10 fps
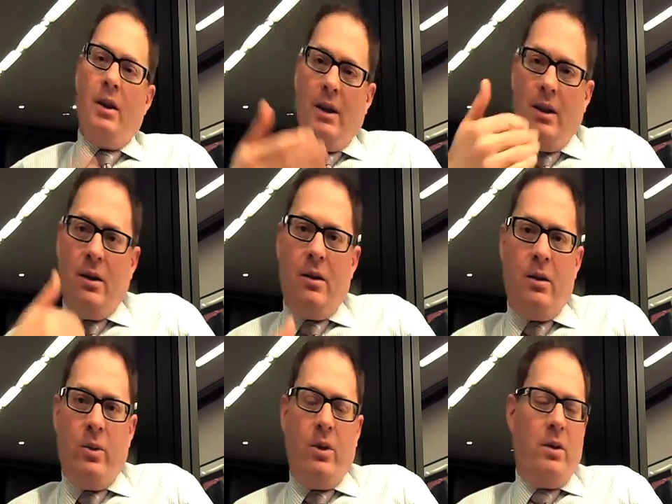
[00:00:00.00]
And
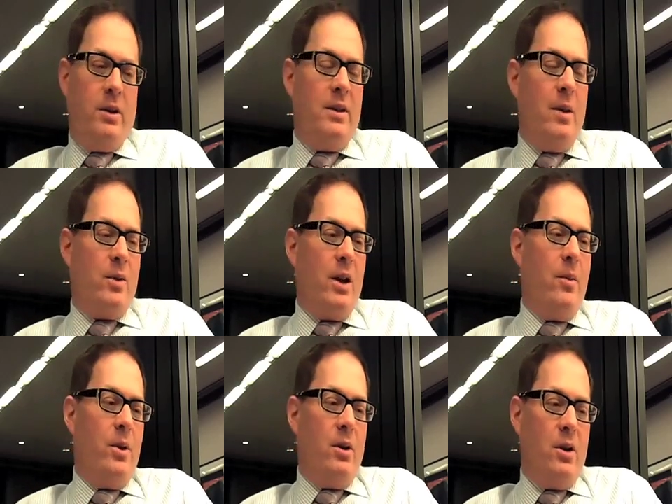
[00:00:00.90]
that we, at the same
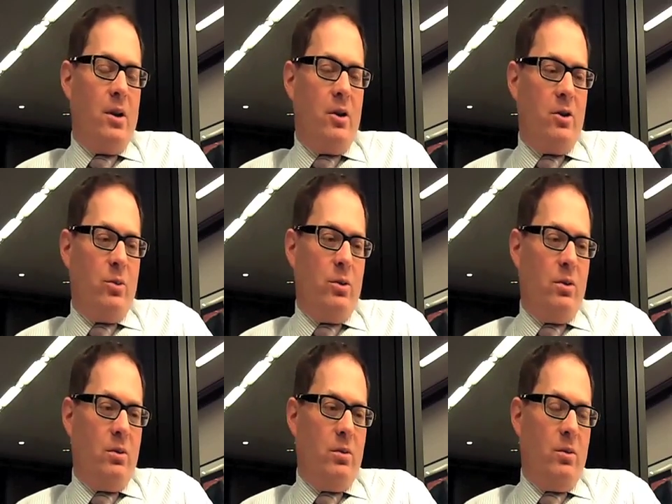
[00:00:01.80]
time, though, I
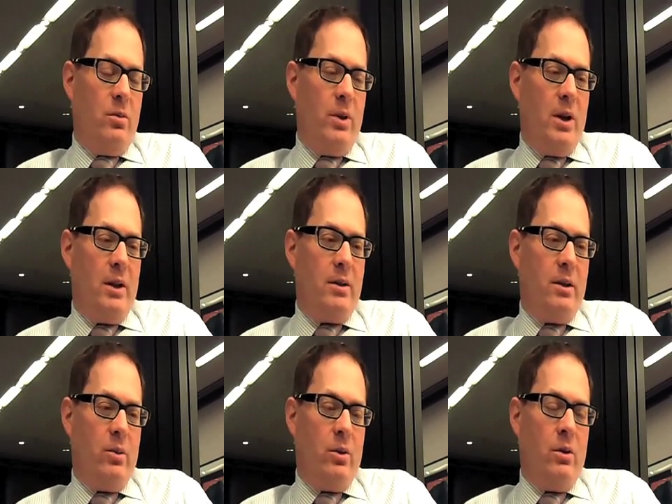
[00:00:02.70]
will be honest
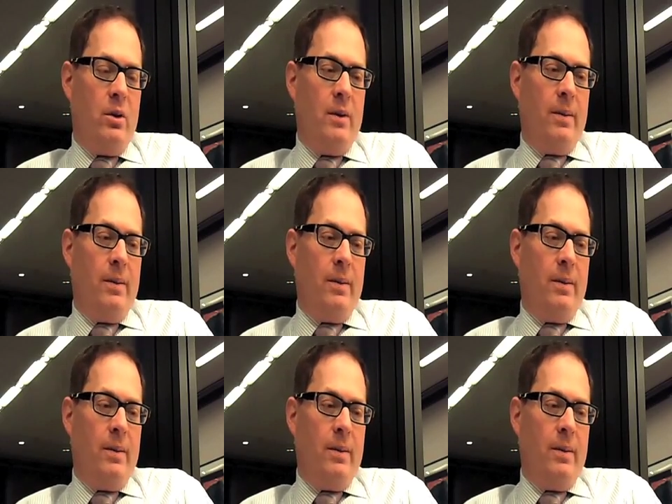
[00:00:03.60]
that we're,